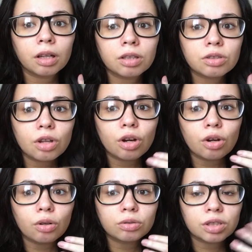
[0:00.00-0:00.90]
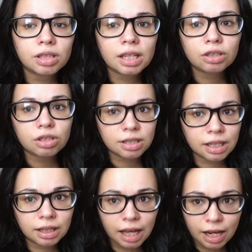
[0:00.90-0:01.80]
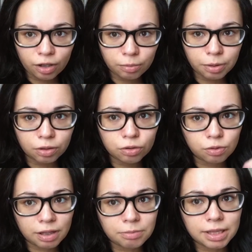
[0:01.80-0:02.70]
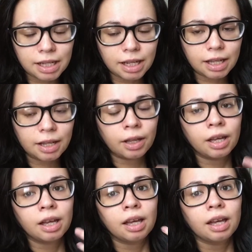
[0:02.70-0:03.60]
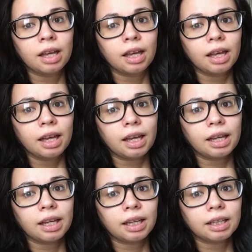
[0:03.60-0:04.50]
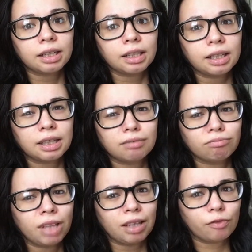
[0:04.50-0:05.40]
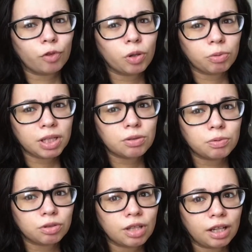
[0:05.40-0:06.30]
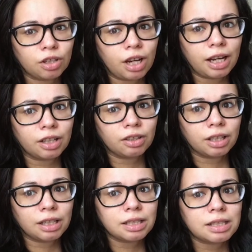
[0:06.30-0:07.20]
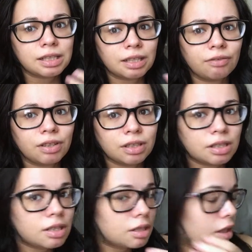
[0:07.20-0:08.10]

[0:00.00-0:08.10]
so she's like, just take the iron pill 2 times a day, and in like 4 weeks we'll check your iron again to see if it's